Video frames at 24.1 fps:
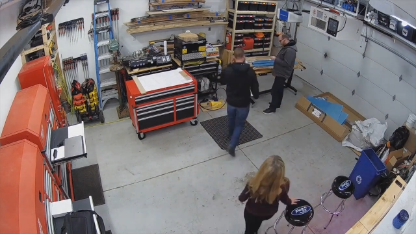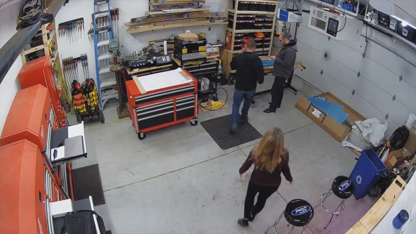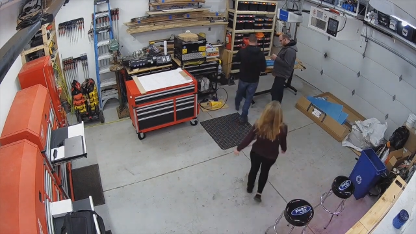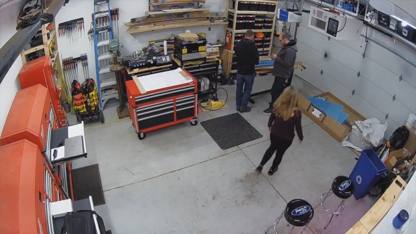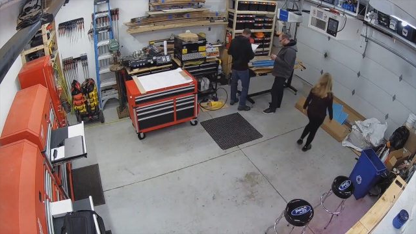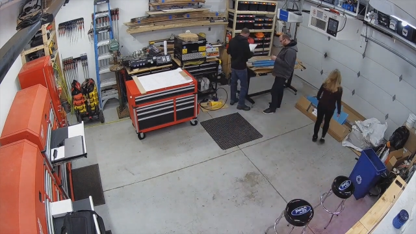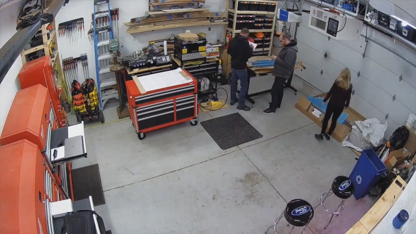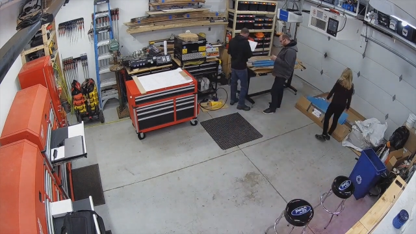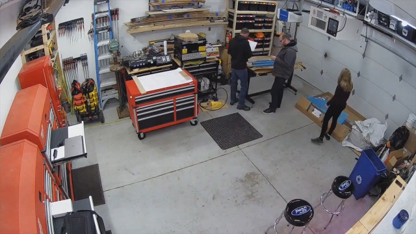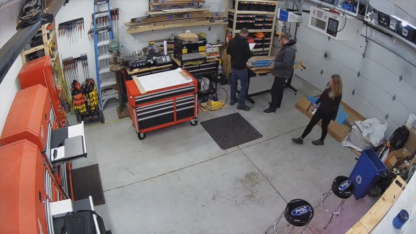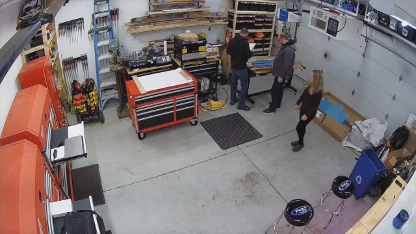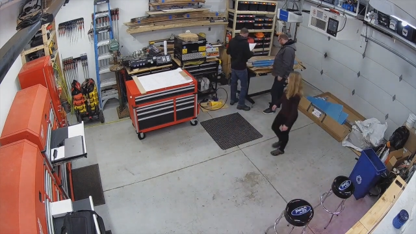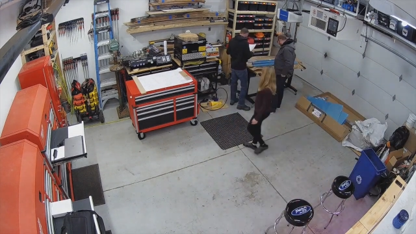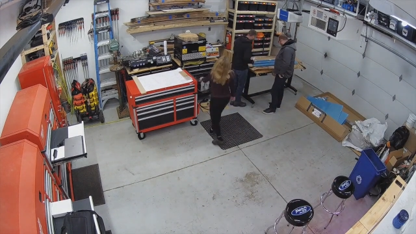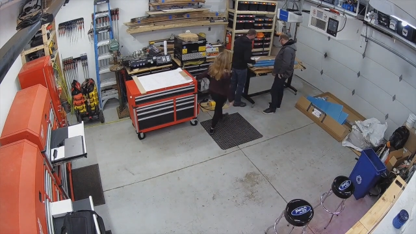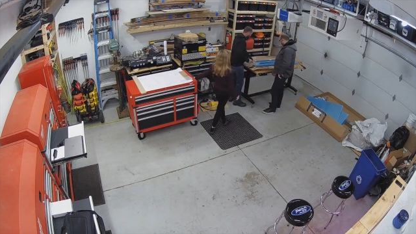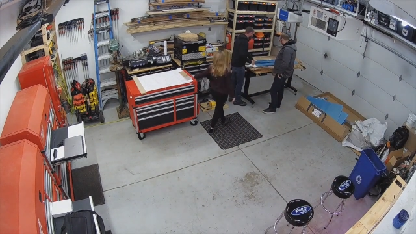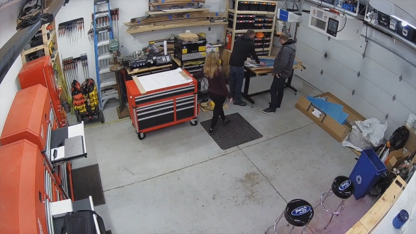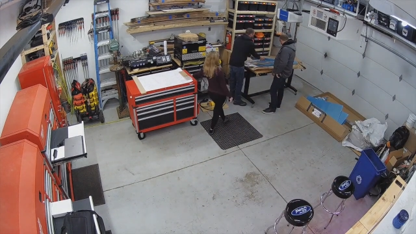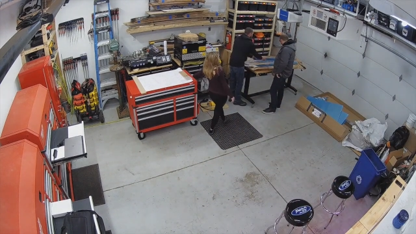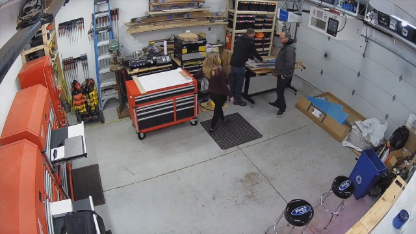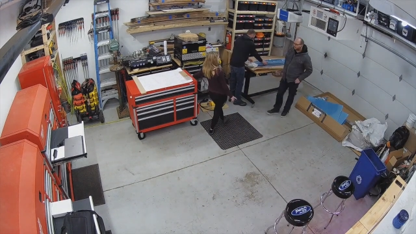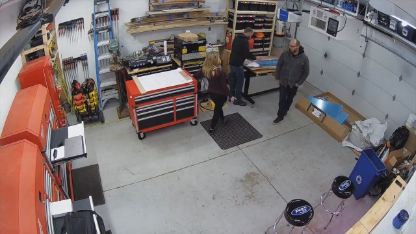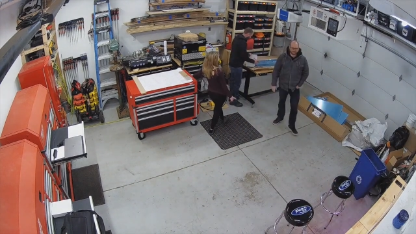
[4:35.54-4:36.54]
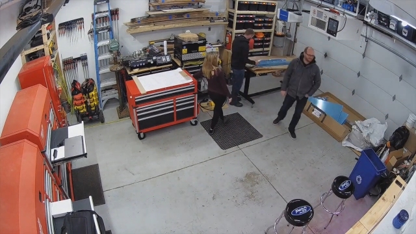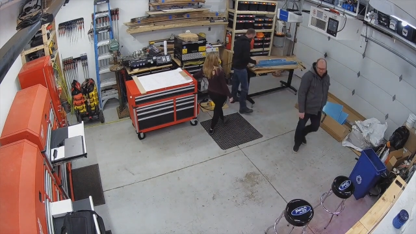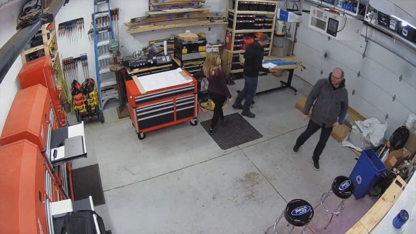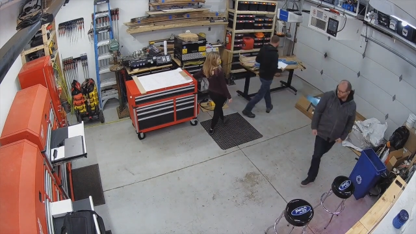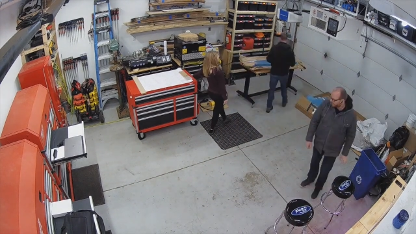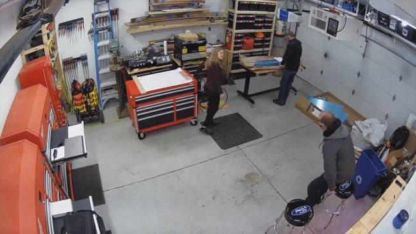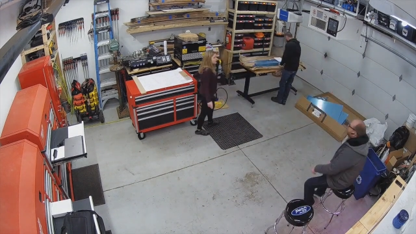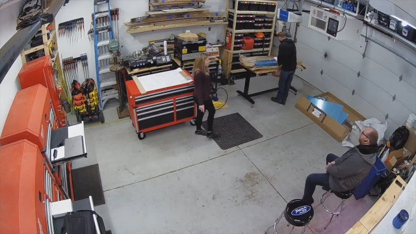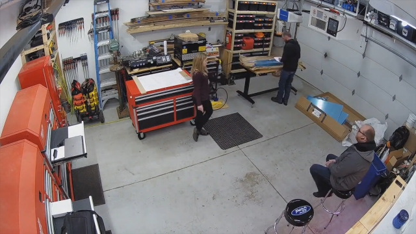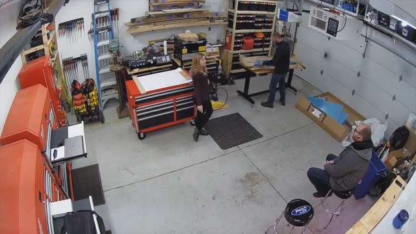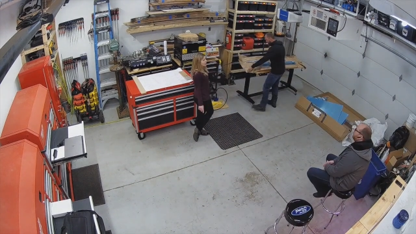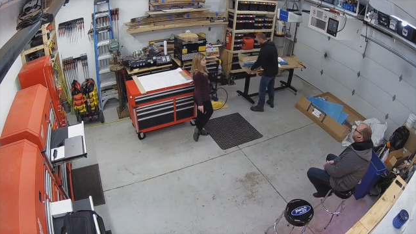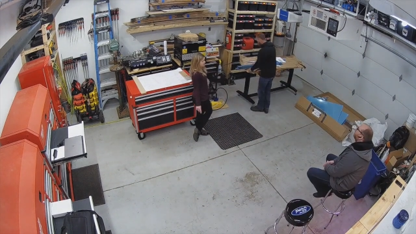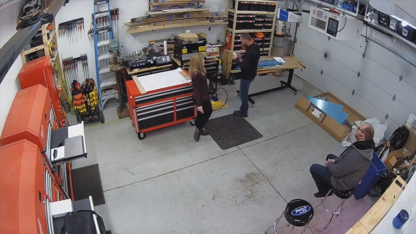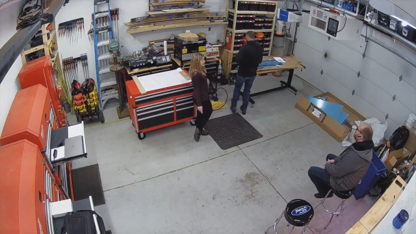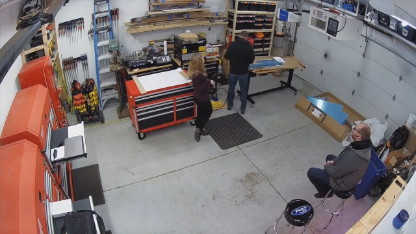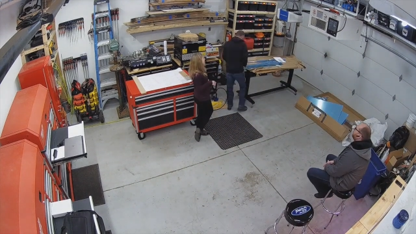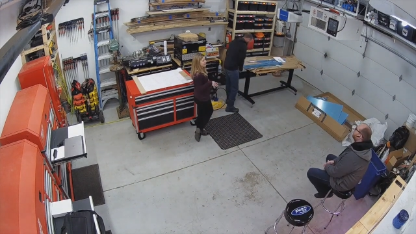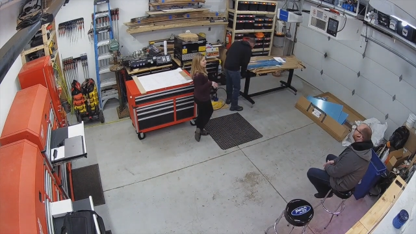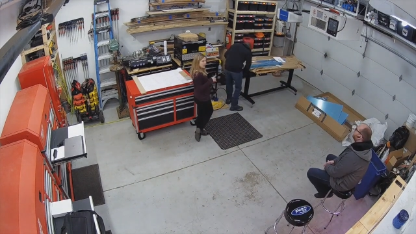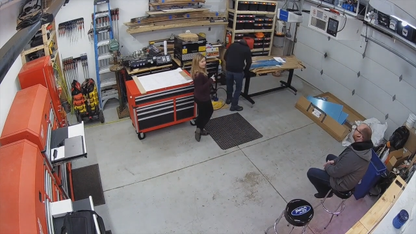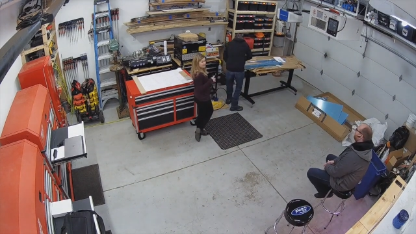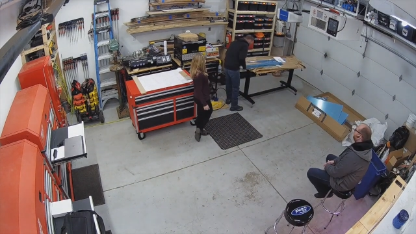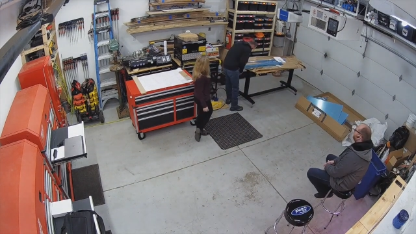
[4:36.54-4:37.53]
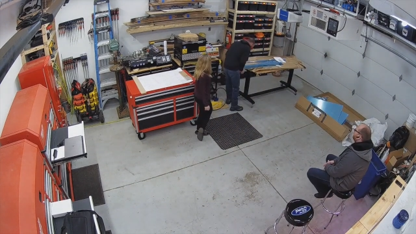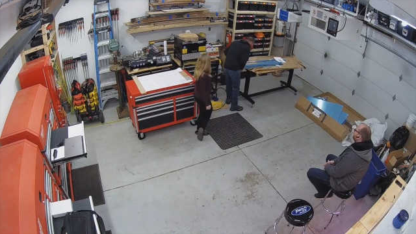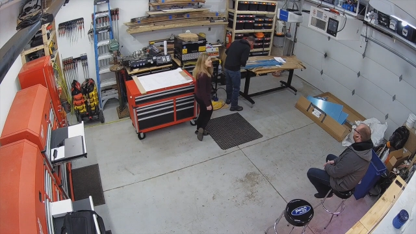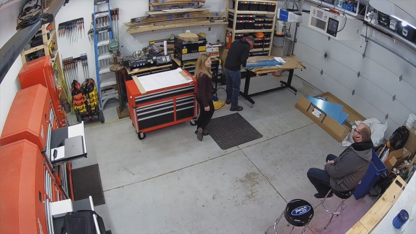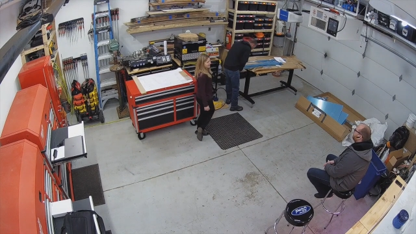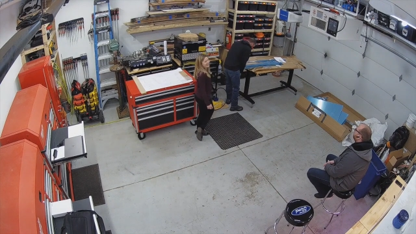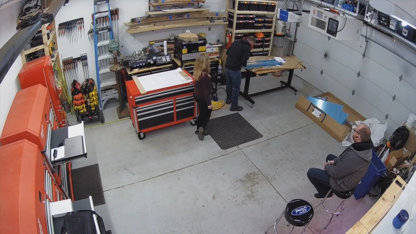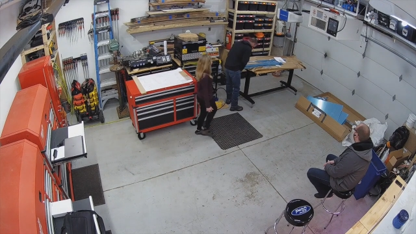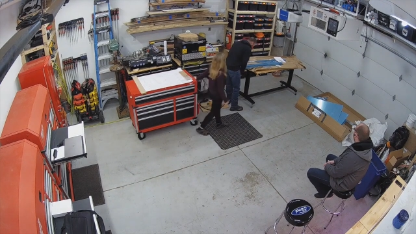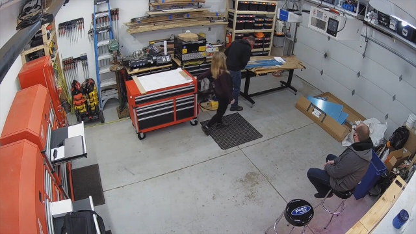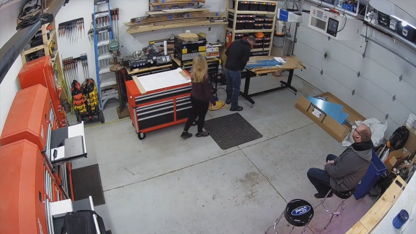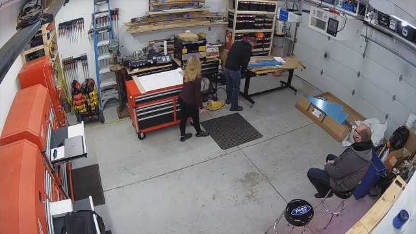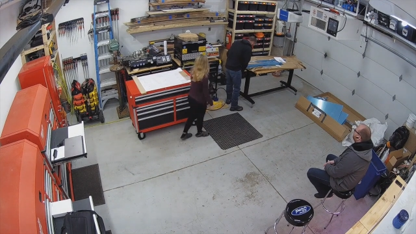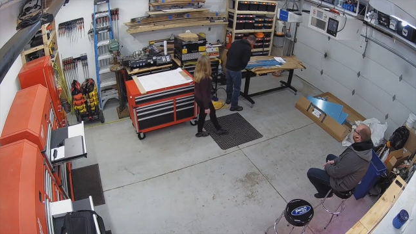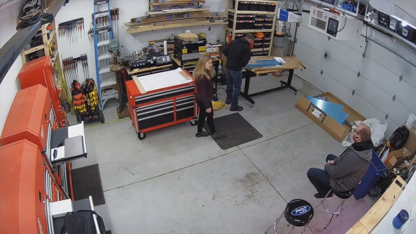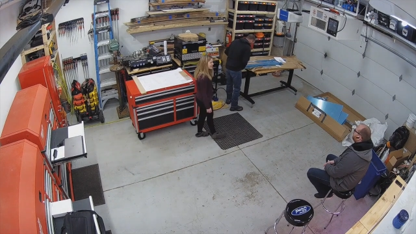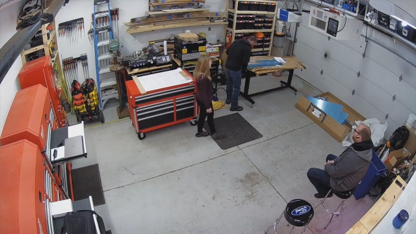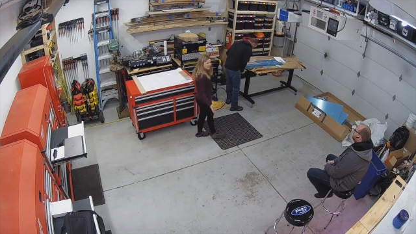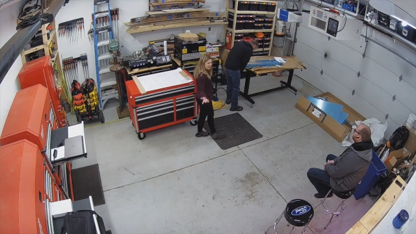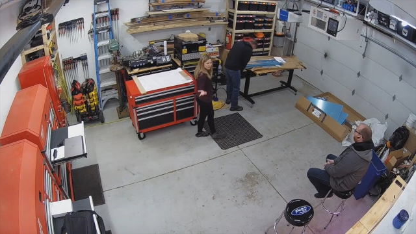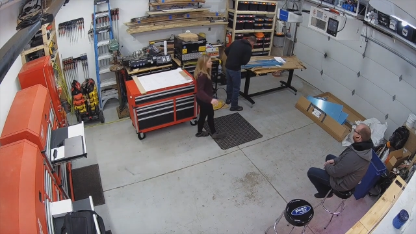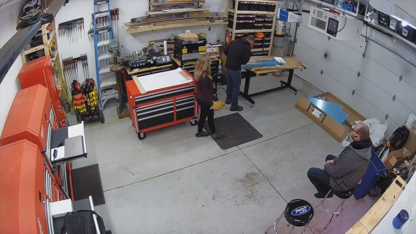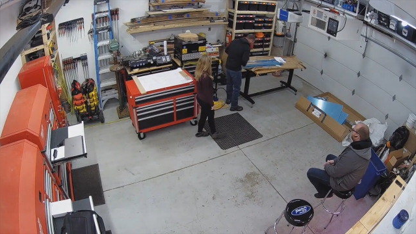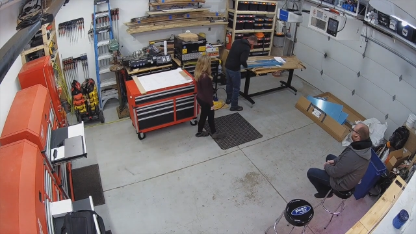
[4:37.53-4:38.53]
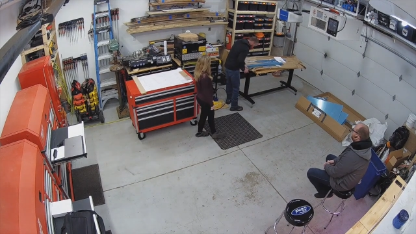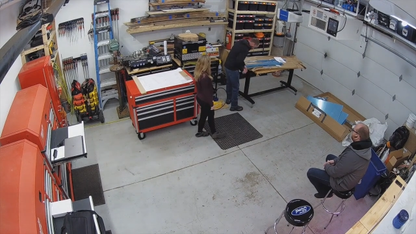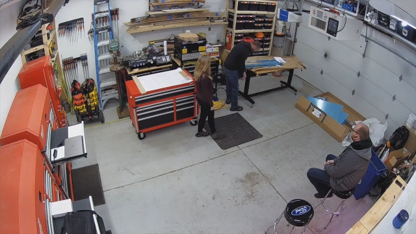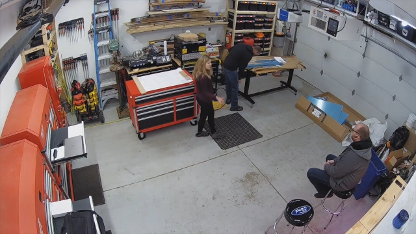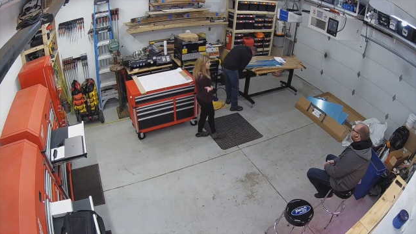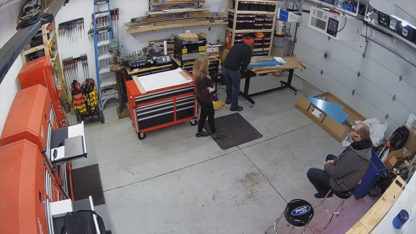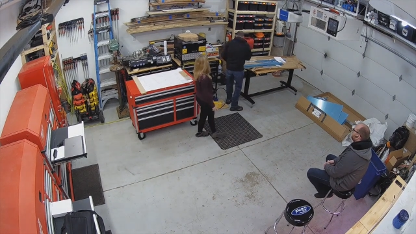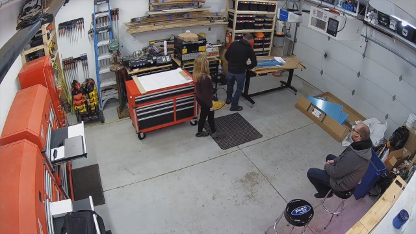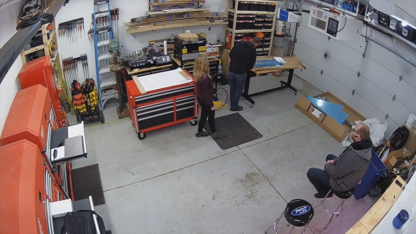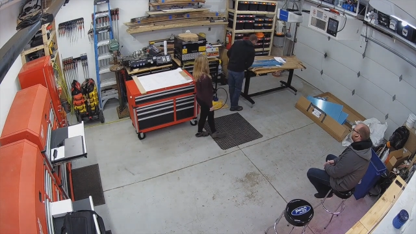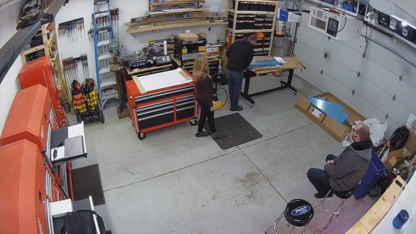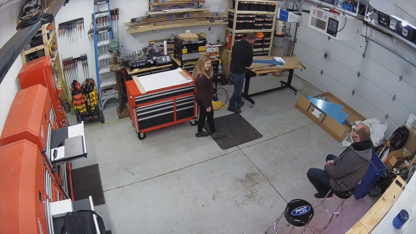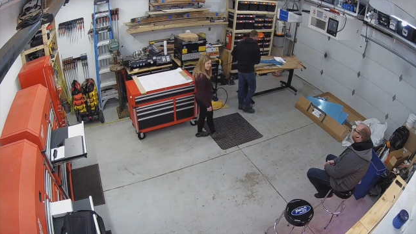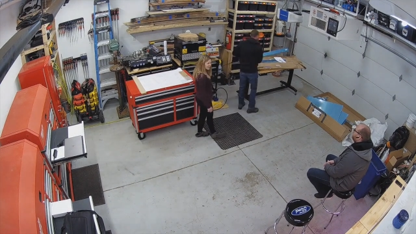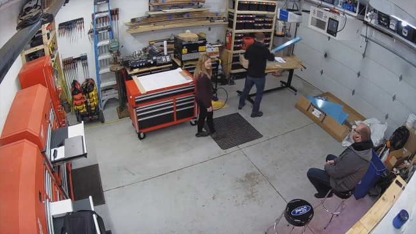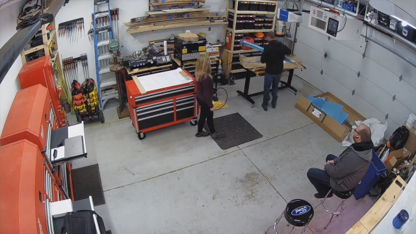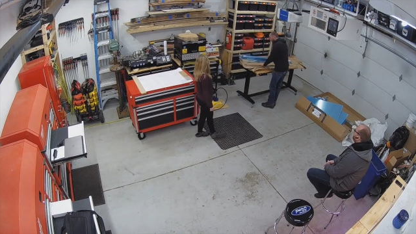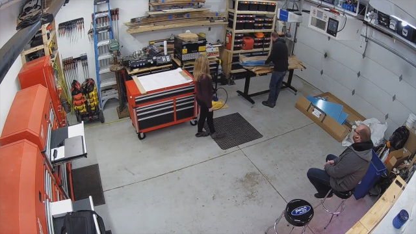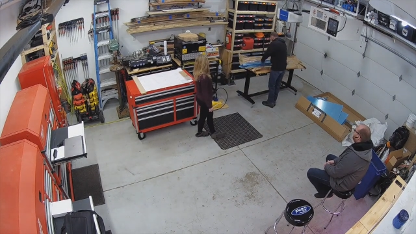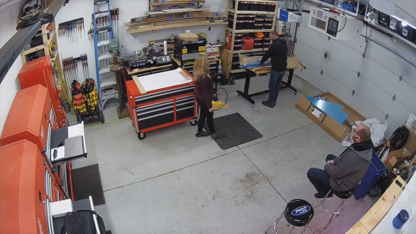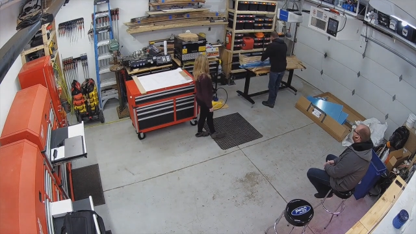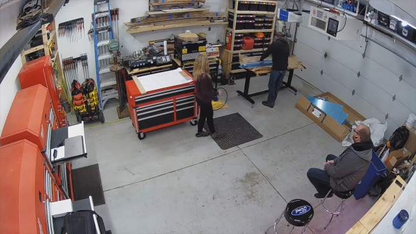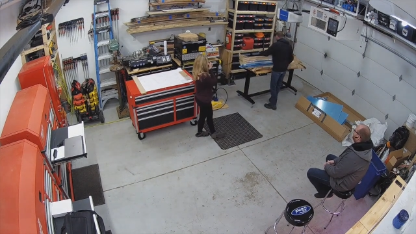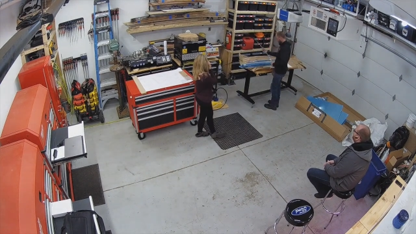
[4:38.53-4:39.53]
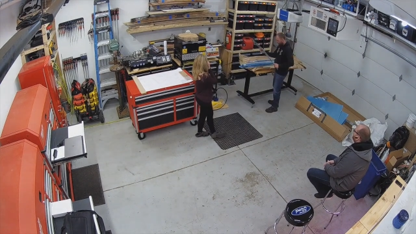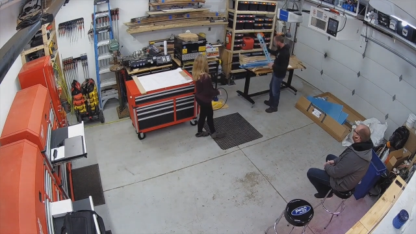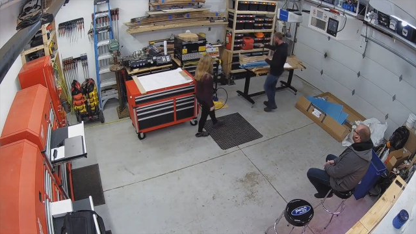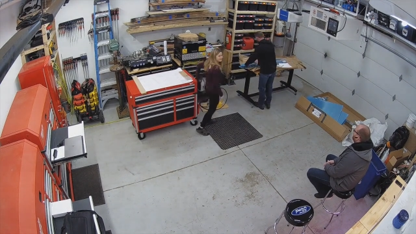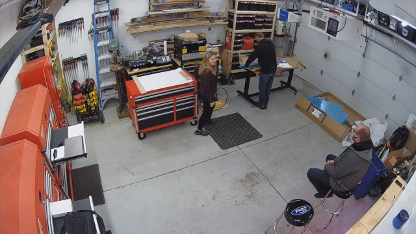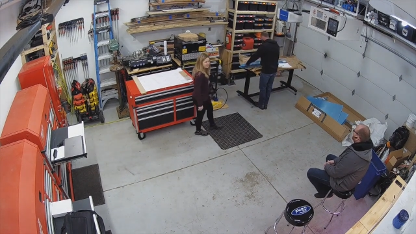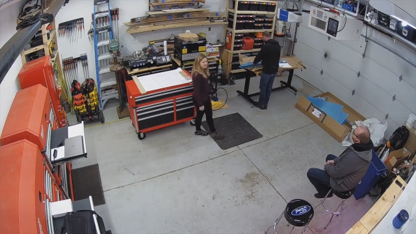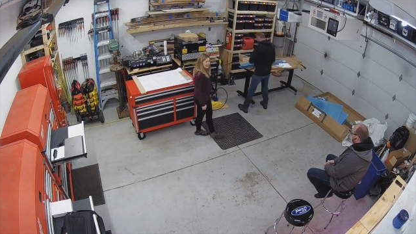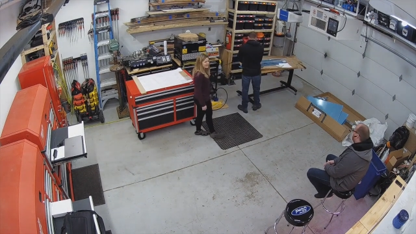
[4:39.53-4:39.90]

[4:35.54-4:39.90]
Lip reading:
(no speaker visible)